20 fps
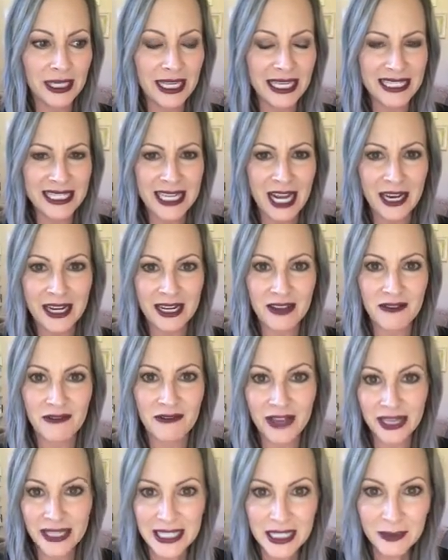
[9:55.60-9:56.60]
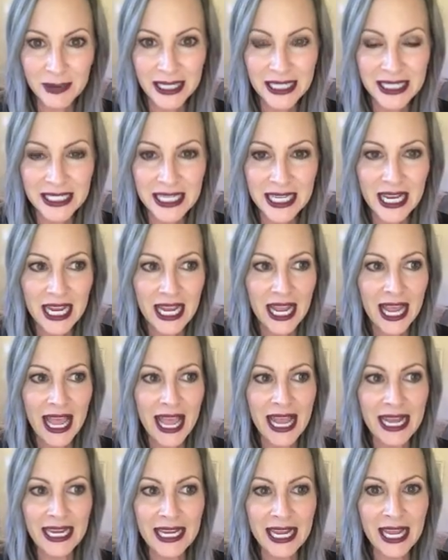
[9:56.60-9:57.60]
it's not an investment,
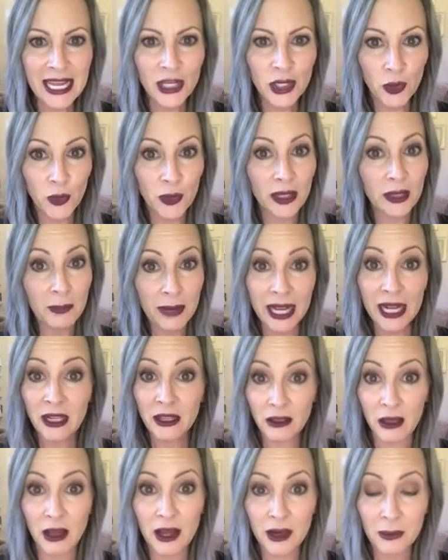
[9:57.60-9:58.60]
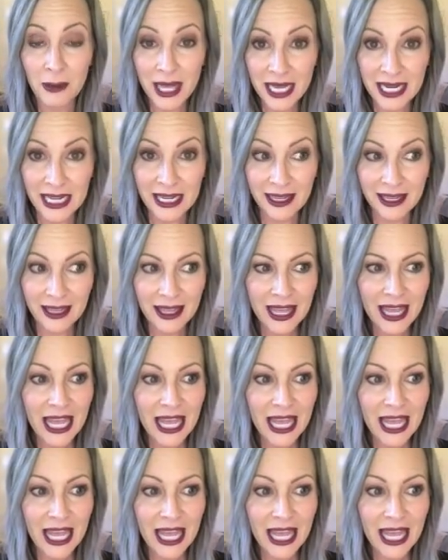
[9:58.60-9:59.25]
and yet you can make a lot of money.